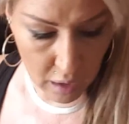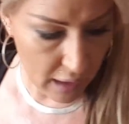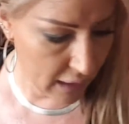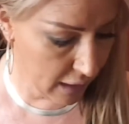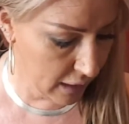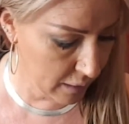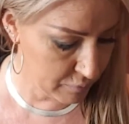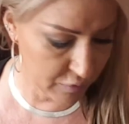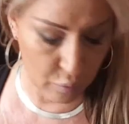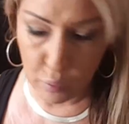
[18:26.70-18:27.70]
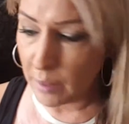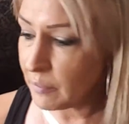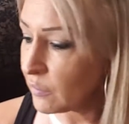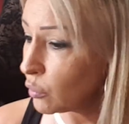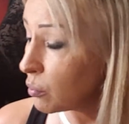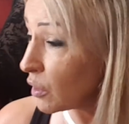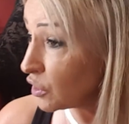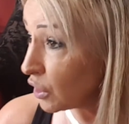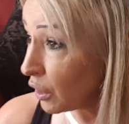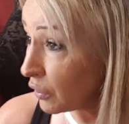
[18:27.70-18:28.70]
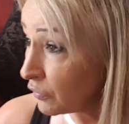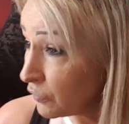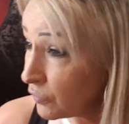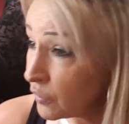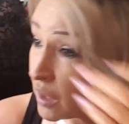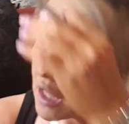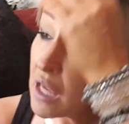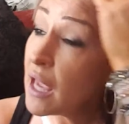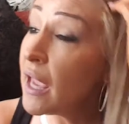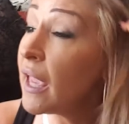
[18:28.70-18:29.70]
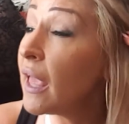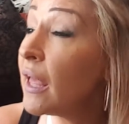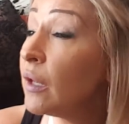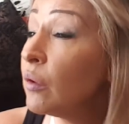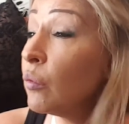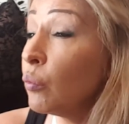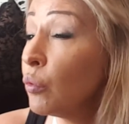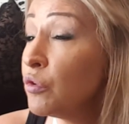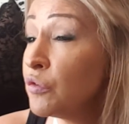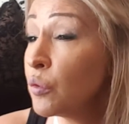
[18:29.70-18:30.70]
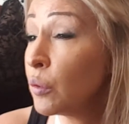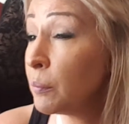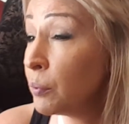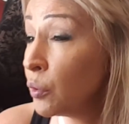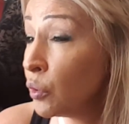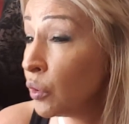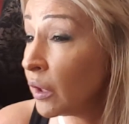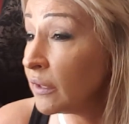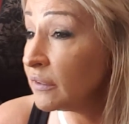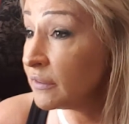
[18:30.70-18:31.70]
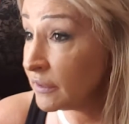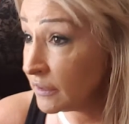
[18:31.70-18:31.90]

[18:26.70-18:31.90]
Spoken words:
And I'm just going to wipe that little brush off. And we're just going to put...